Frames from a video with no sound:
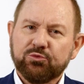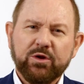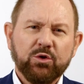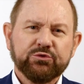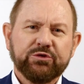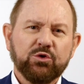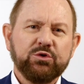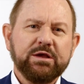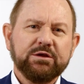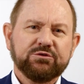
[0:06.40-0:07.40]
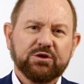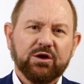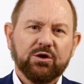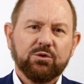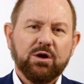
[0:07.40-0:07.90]
3 or so years
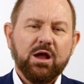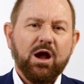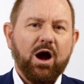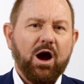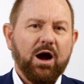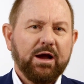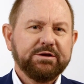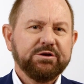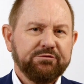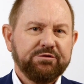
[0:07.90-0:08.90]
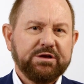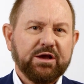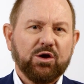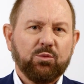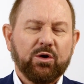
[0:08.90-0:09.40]
ago, I did a
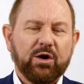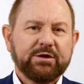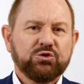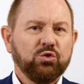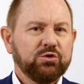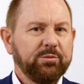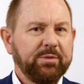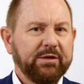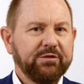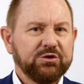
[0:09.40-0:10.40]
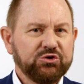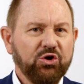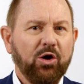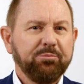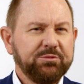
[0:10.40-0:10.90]
video where I talked about the
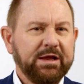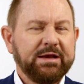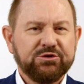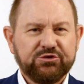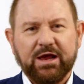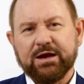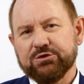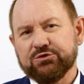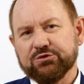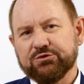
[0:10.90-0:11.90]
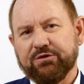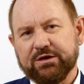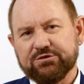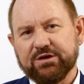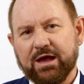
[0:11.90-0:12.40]
top 10 challenges
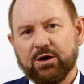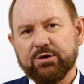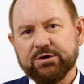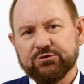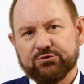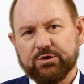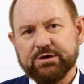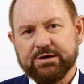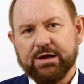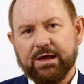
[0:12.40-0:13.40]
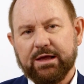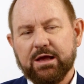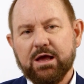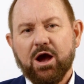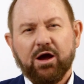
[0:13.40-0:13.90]
facing our industry today.
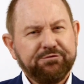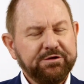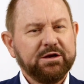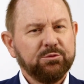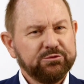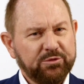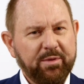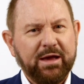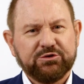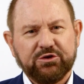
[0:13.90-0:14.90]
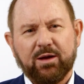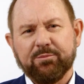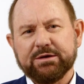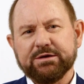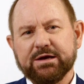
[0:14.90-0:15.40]
I figured it was about
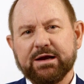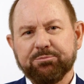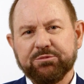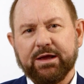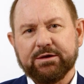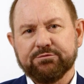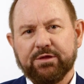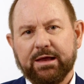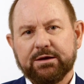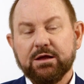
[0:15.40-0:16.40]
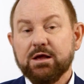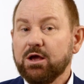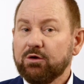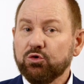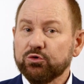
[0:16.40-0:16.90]
time I did an update of that.
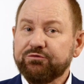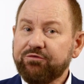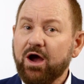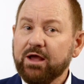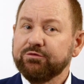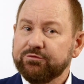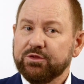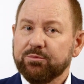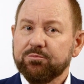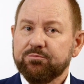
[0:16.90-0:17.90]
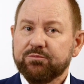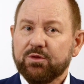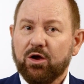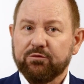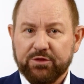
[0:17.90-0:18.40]
Of course, 5 of them,
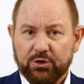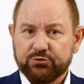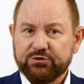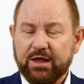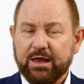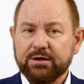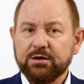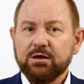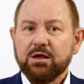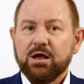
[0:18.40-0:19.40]
of those 10,